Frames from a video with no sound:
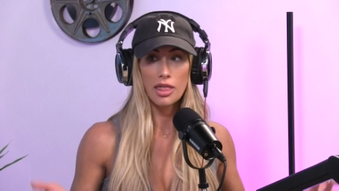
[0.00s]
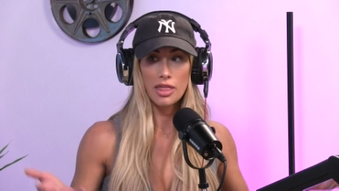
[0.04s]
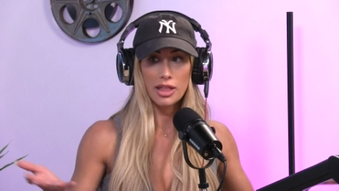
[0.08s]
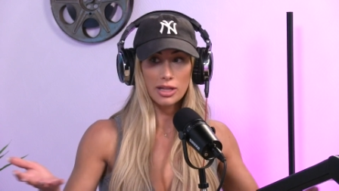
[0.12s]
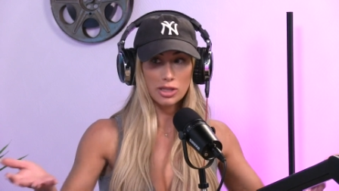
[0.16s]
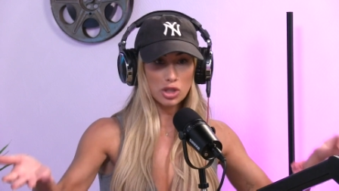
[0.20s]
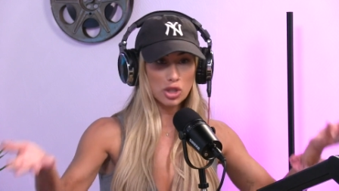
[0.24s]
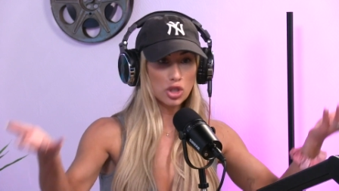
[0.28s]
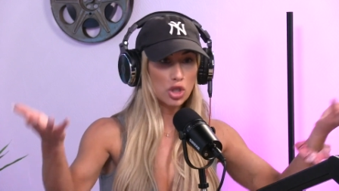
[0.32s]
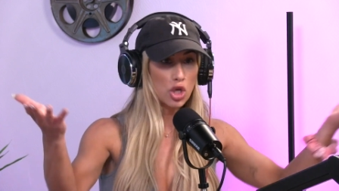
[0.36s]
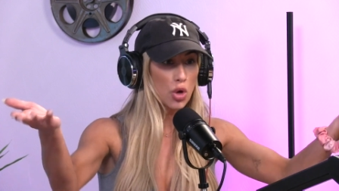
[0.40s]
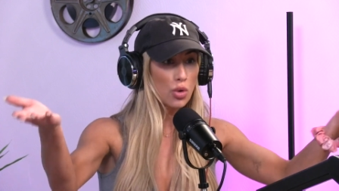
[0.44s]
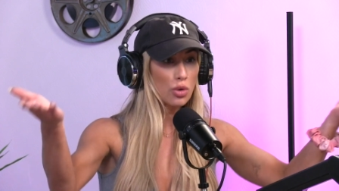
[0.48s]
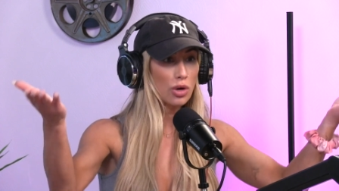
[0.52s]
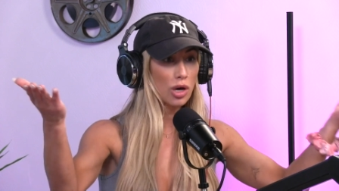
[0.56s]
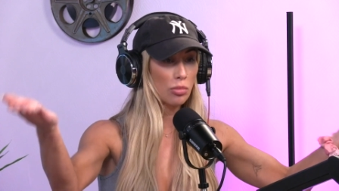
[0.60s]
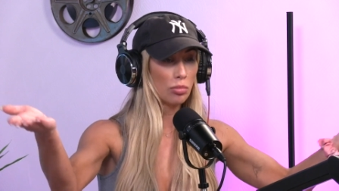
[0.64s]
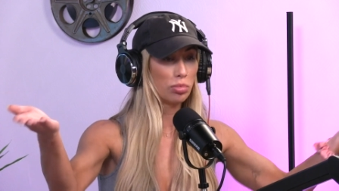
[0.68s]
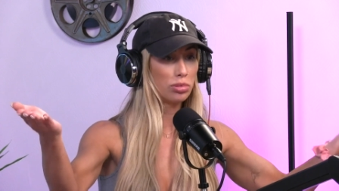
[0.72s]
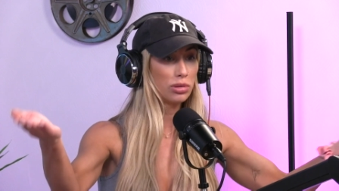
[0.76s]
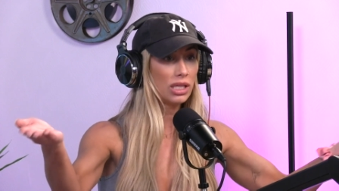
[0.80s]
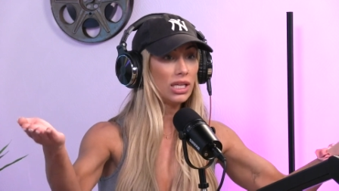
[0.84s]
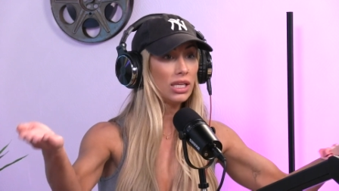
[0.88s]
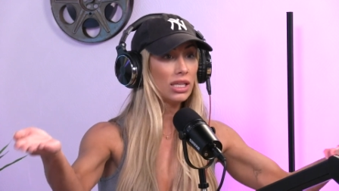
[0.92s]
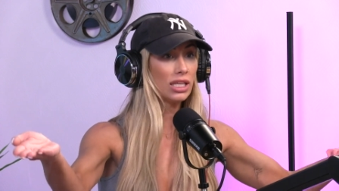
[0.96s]
That's two
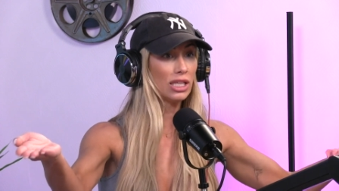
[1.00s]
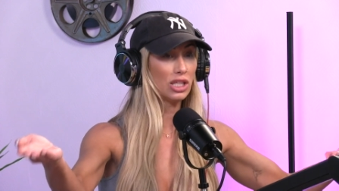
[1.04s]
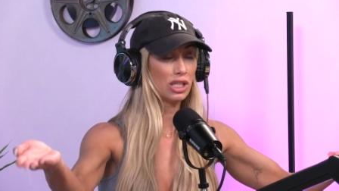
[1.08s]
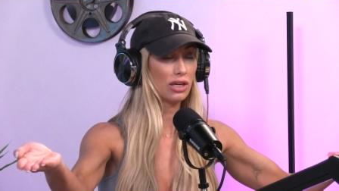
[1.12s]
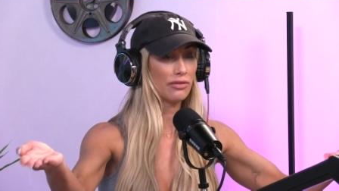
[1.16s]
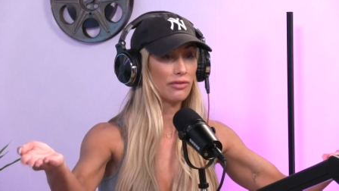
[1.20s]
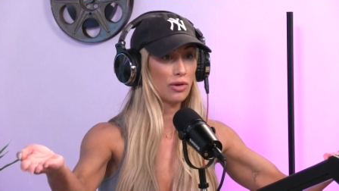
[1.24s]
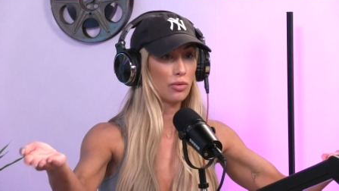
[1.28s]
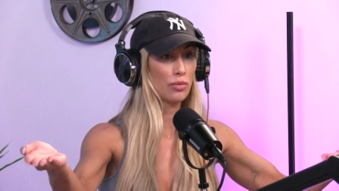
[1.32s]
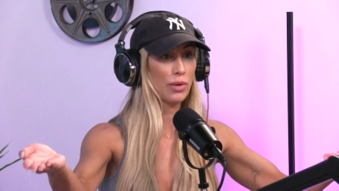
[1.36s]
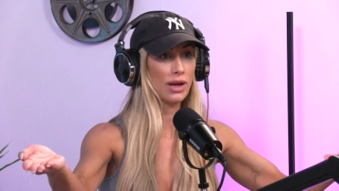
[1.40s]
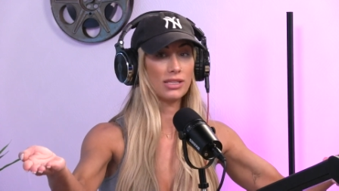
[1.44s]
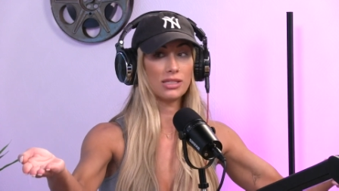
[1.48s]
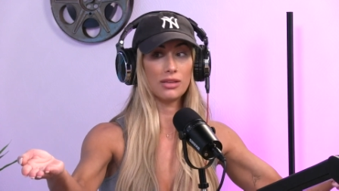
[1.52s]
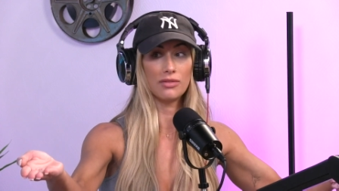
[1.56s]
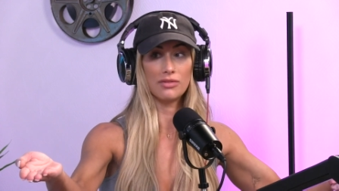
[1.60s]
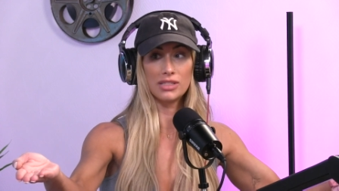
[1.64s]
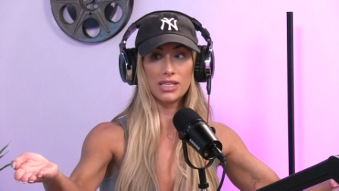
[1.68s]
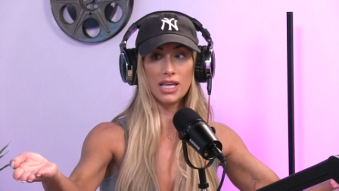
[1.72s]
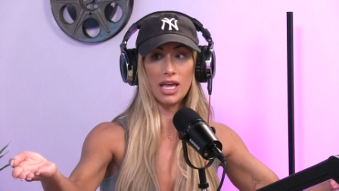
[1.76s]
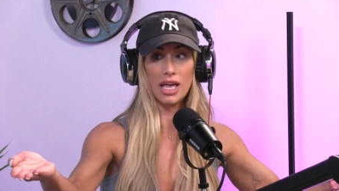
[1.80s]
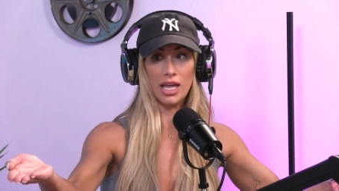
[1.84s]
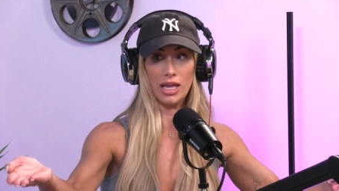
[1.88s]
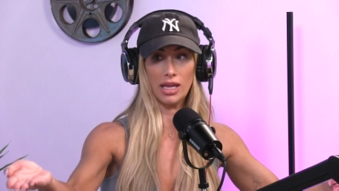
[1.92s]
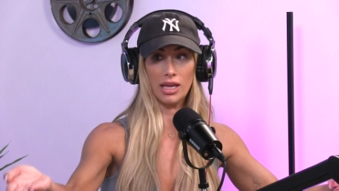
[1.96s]
completely different ways of
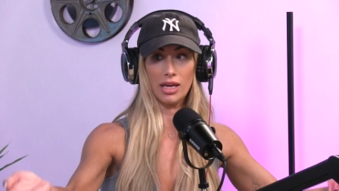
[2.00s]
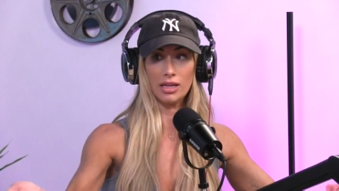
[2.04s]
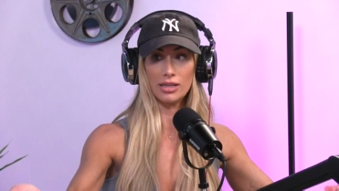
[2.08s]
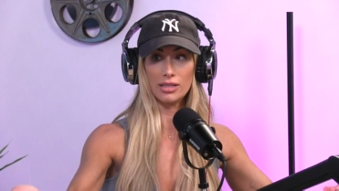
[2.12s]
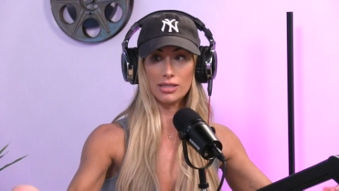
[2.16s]
saying